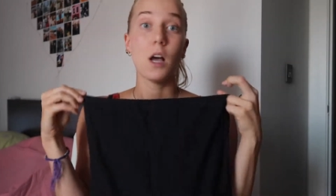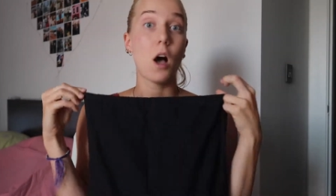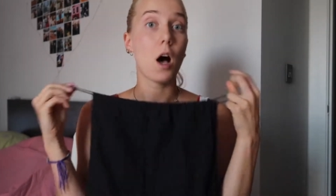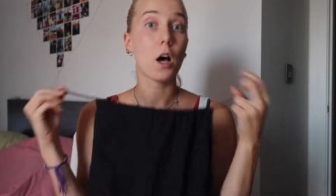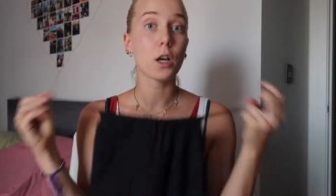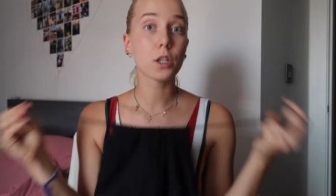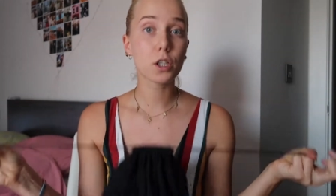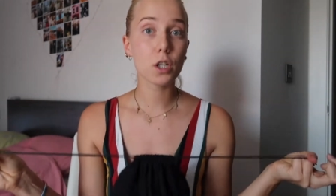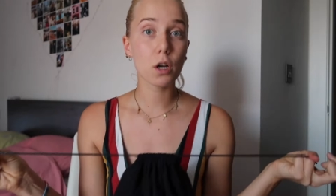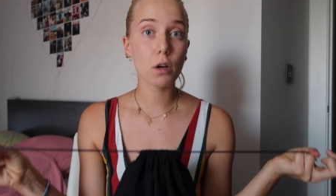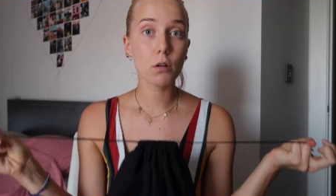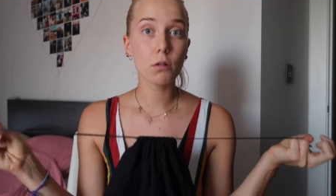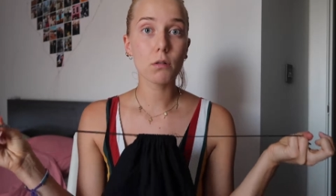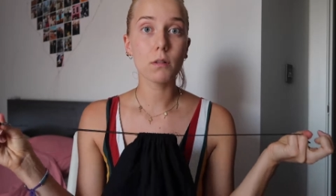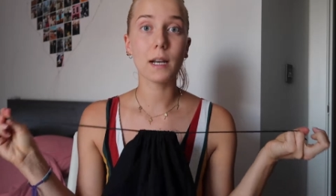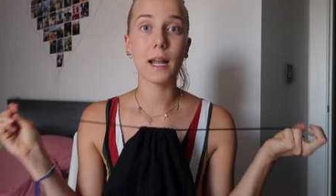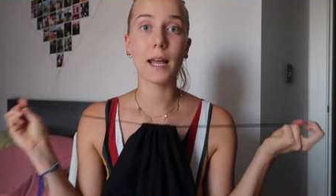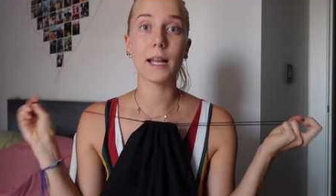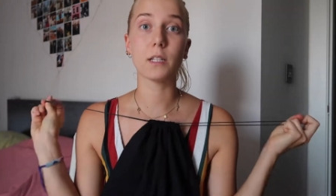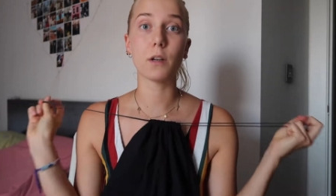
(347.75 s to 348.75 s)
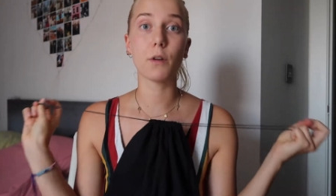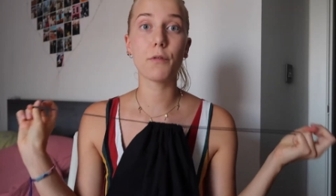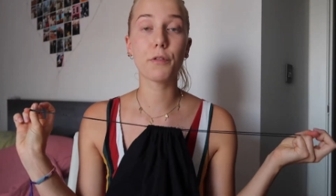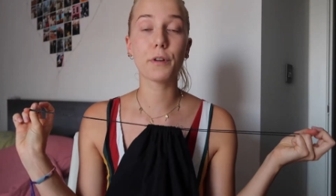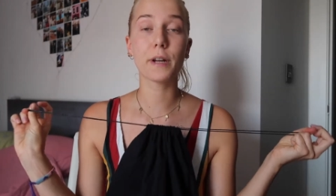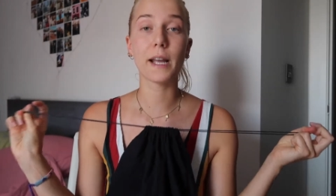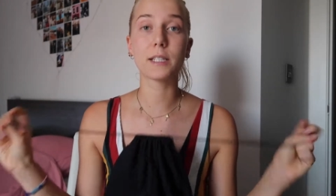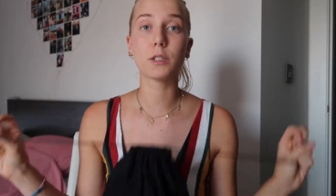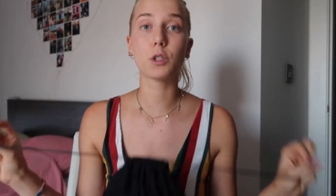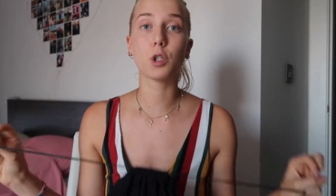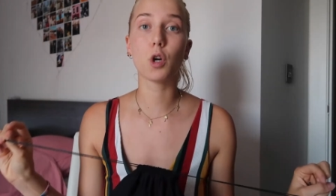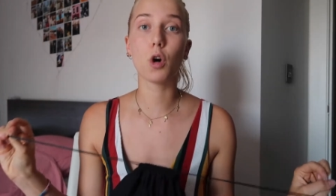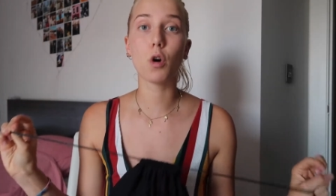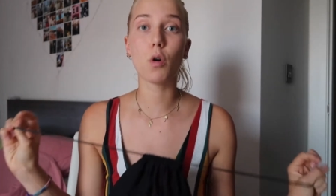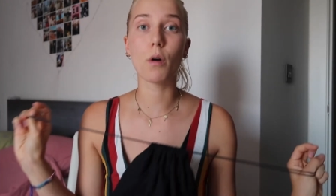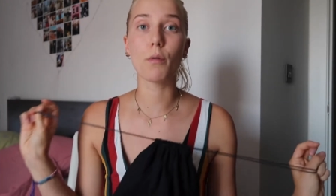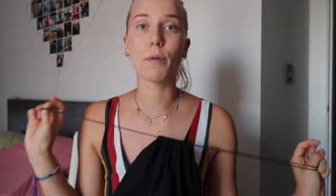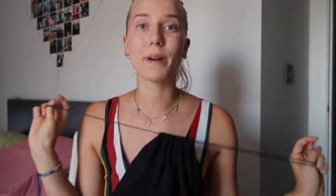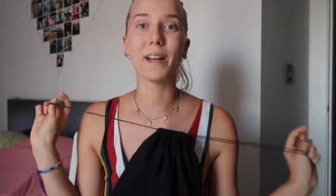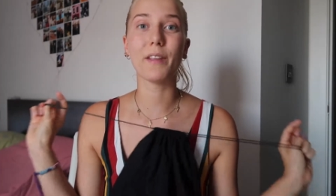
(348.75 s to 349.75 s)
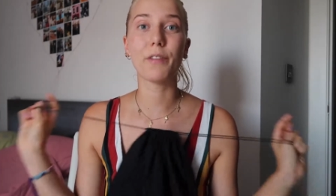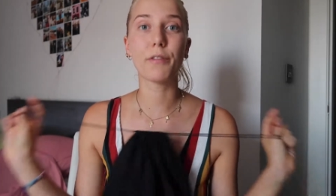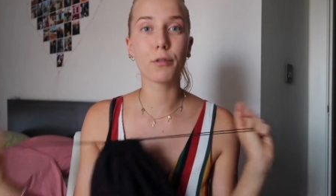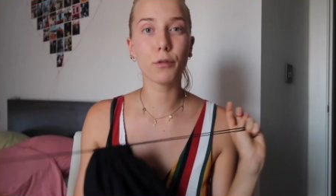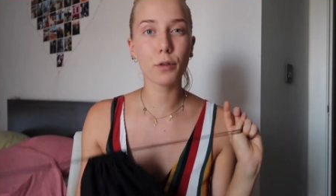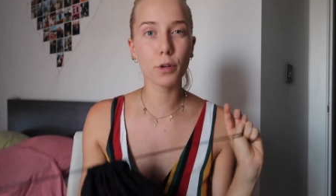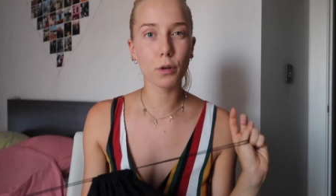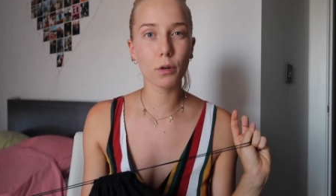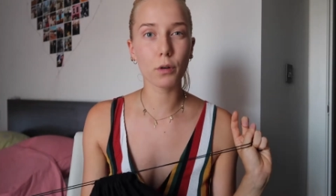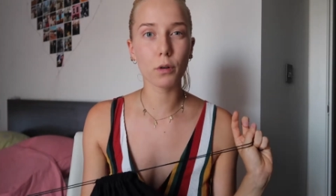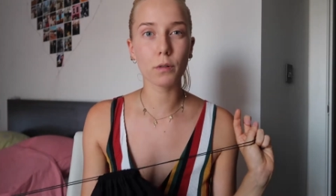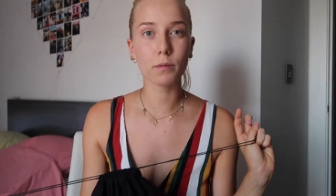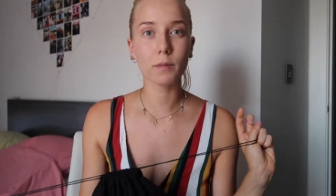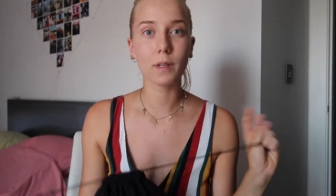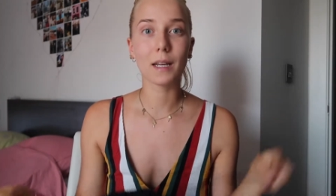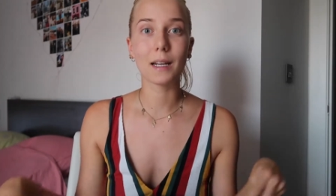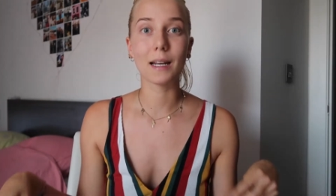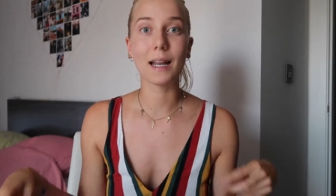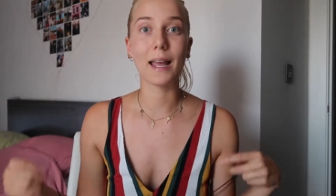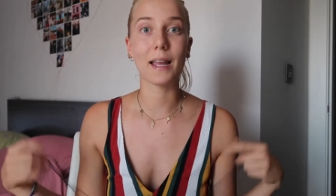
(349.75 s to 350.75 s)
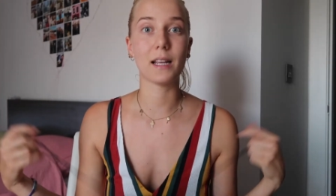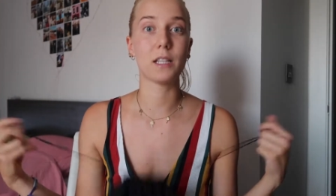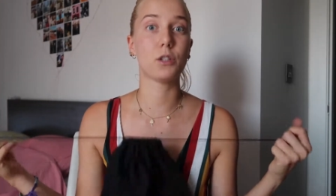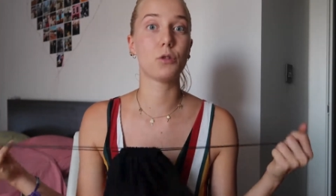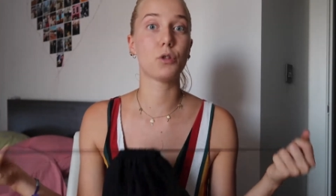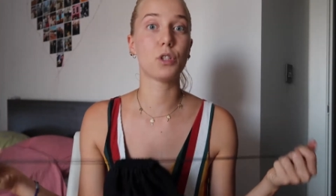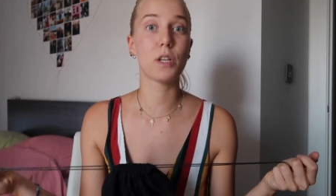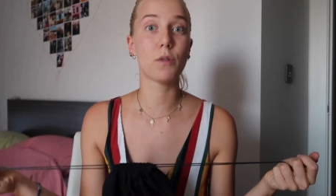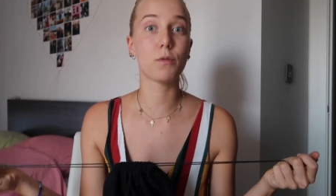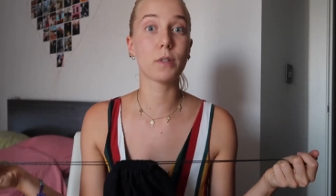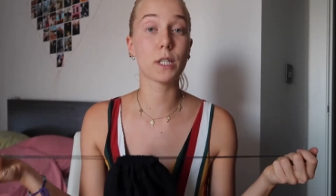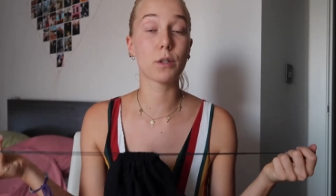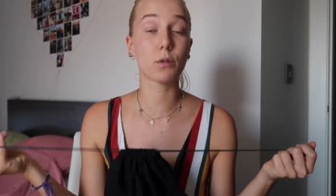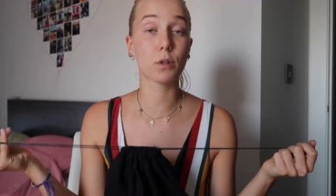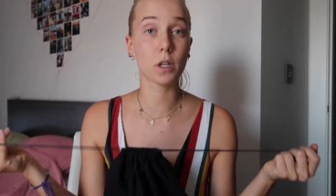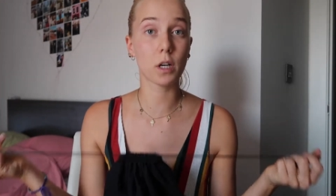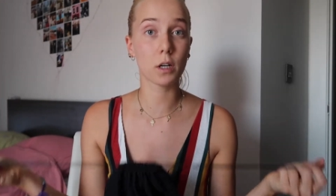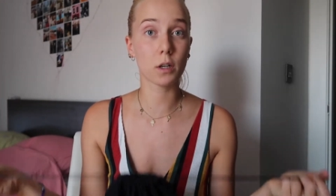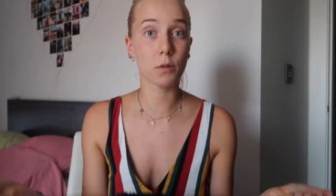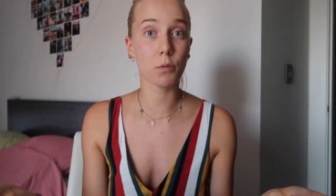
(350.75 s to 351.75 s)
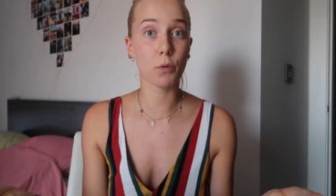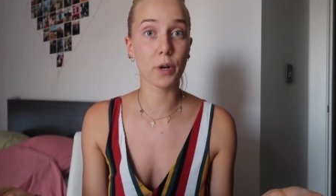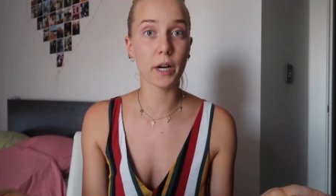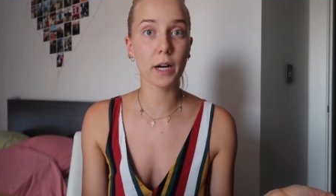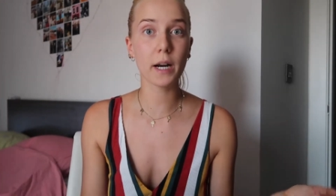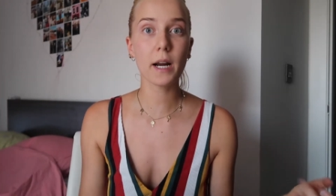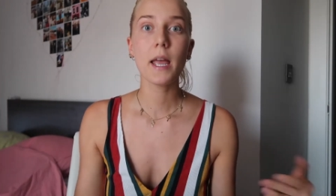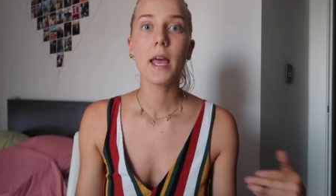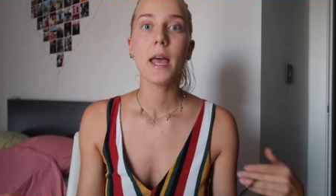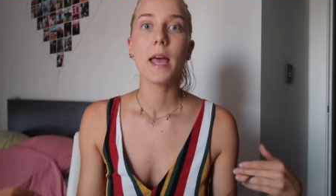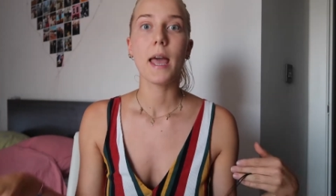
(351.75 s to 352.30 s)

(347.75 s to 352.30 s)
also like don't forget to go already through your like to see what you're gonna wear